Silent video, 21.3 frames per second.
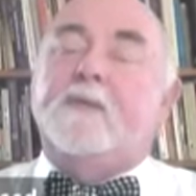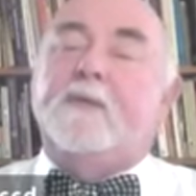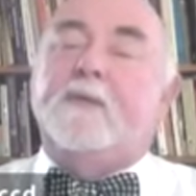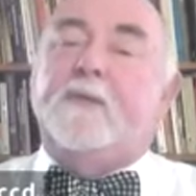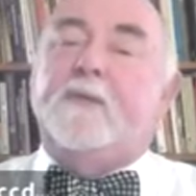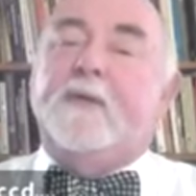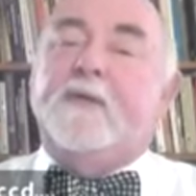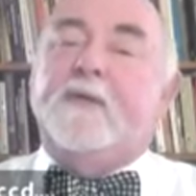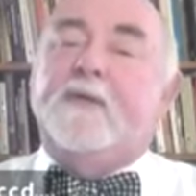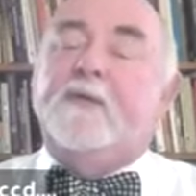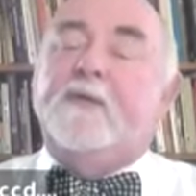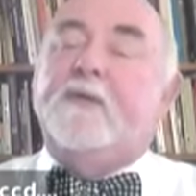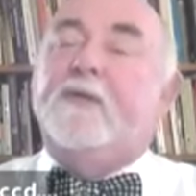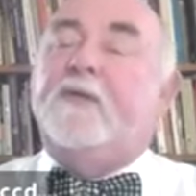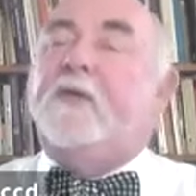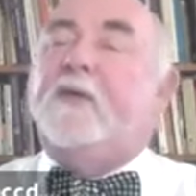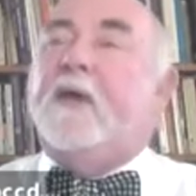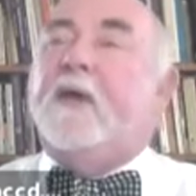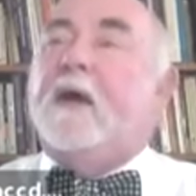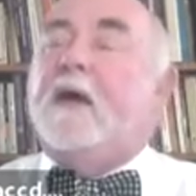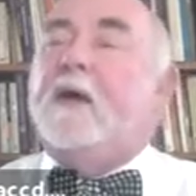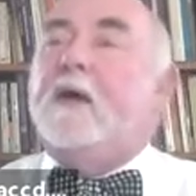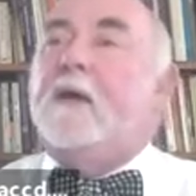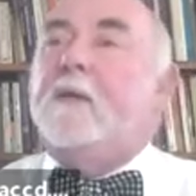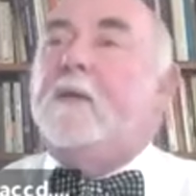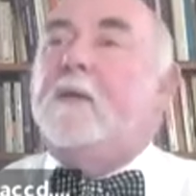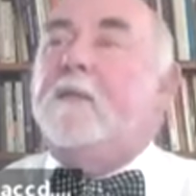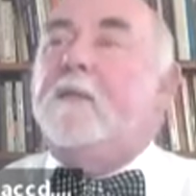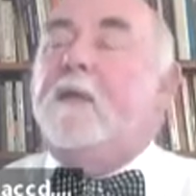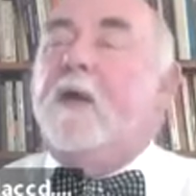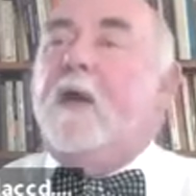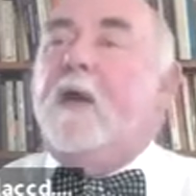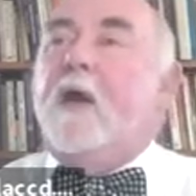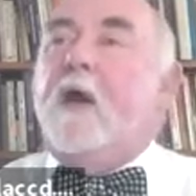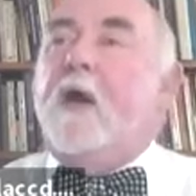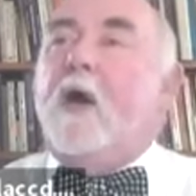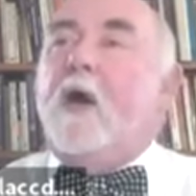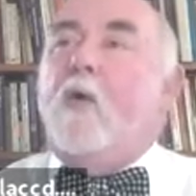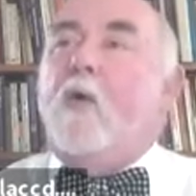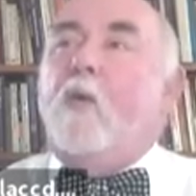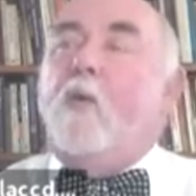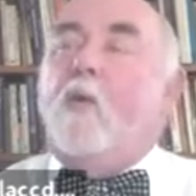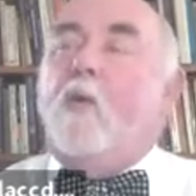of reasons. Um,
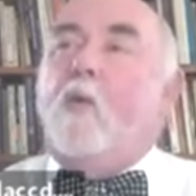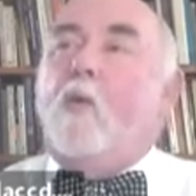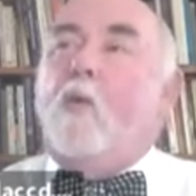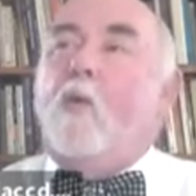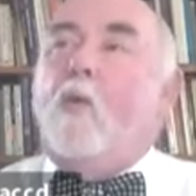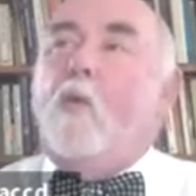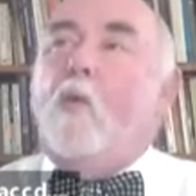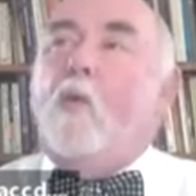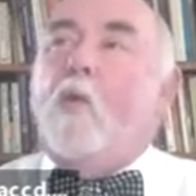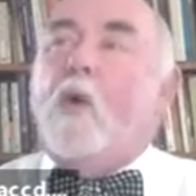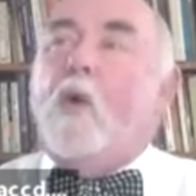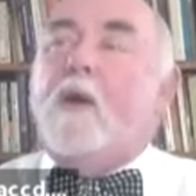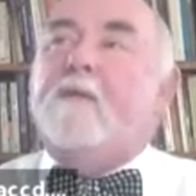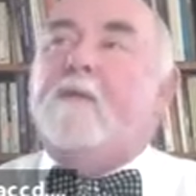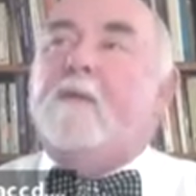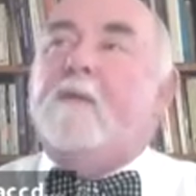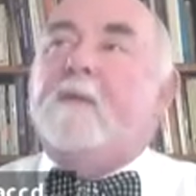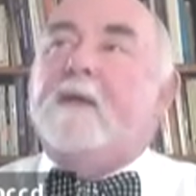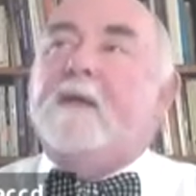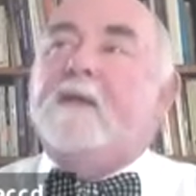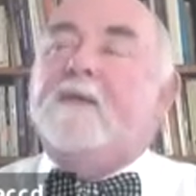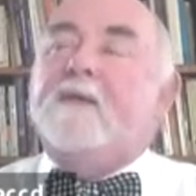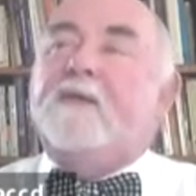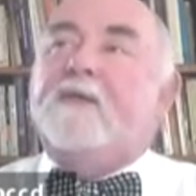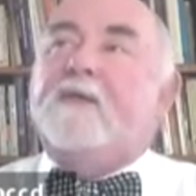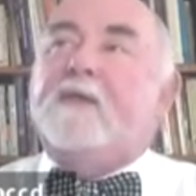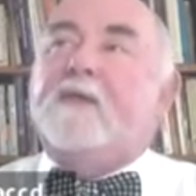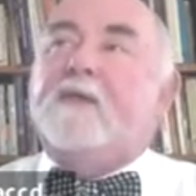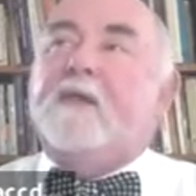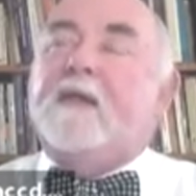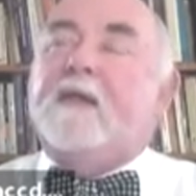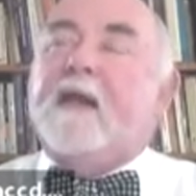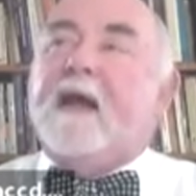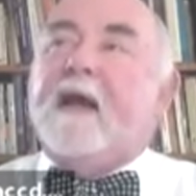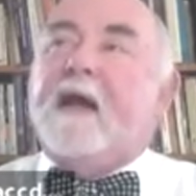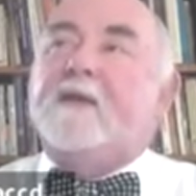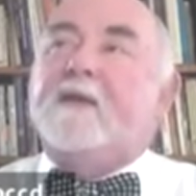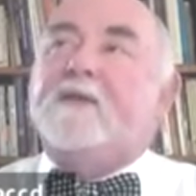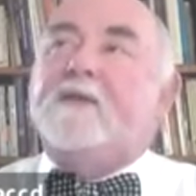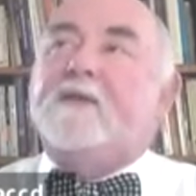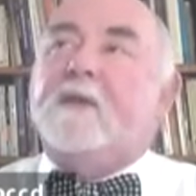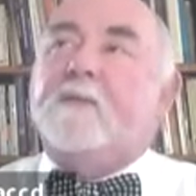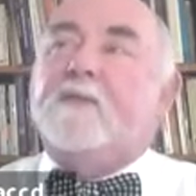one of them is that
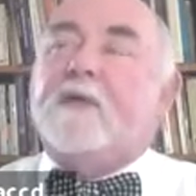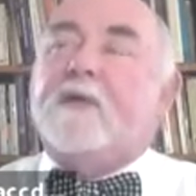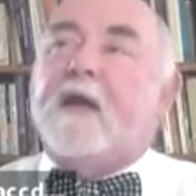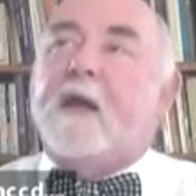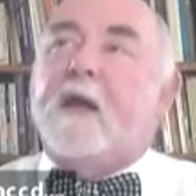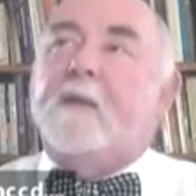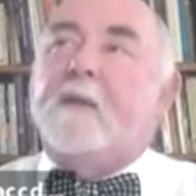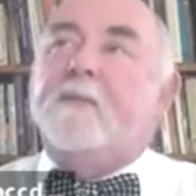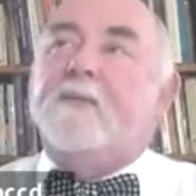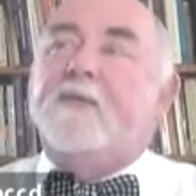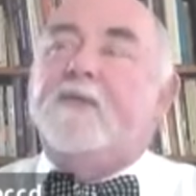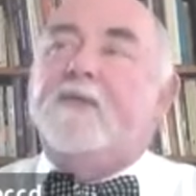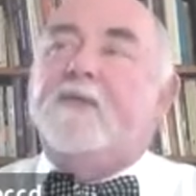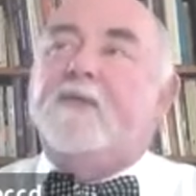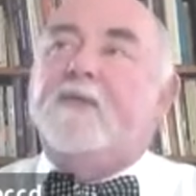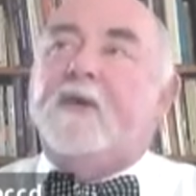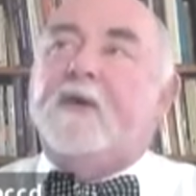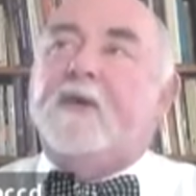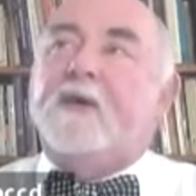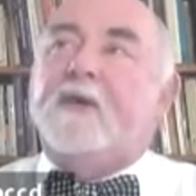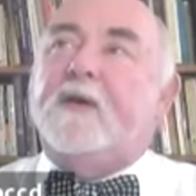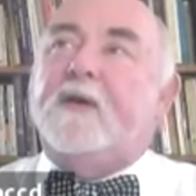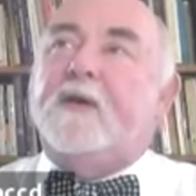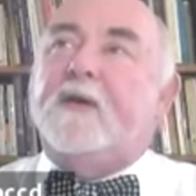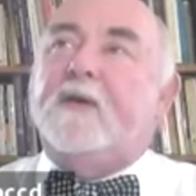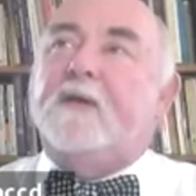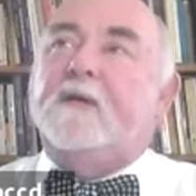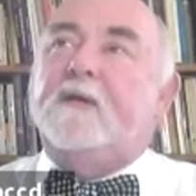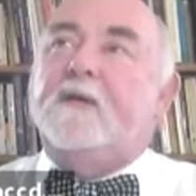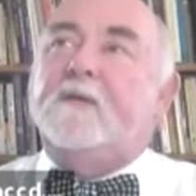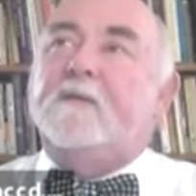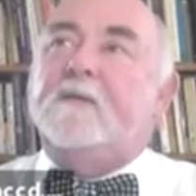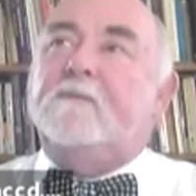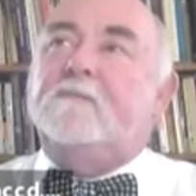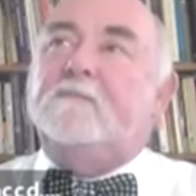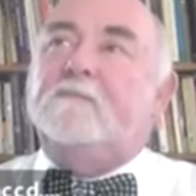sometimes uh,